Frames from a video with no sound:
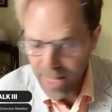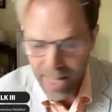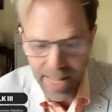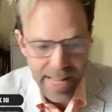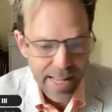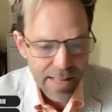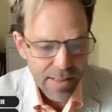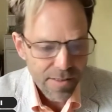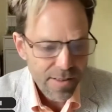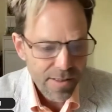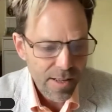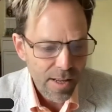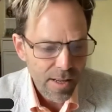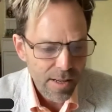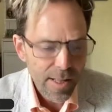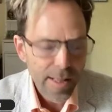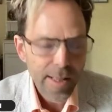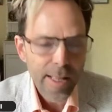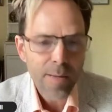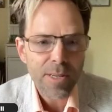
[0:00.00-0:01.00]
as
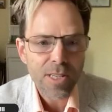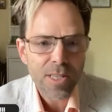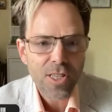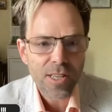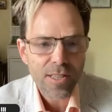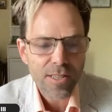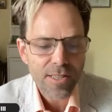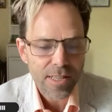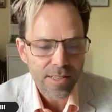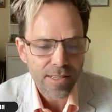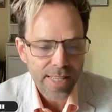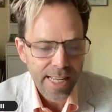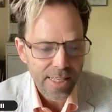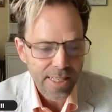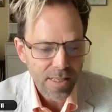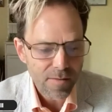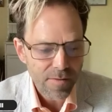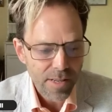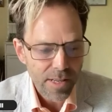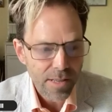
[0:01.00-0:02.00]
climate justice
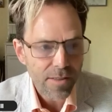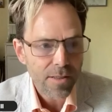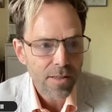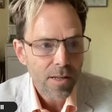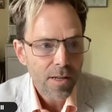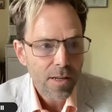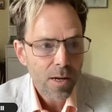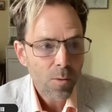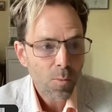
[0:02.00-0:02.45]
activists?